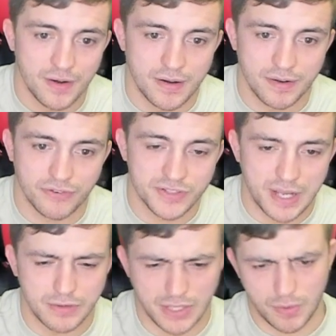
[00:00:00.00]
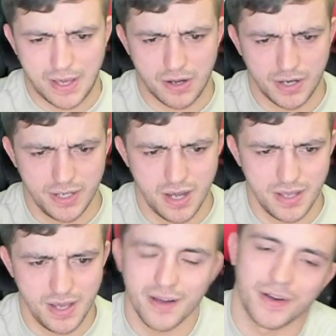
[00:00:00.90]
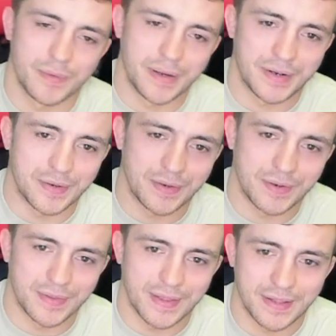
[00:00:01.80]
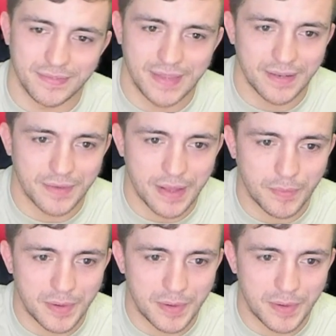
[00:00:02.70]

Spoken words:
And at first, I was like, wait, Hani Yahya? Oh, wait, no. That wouldn't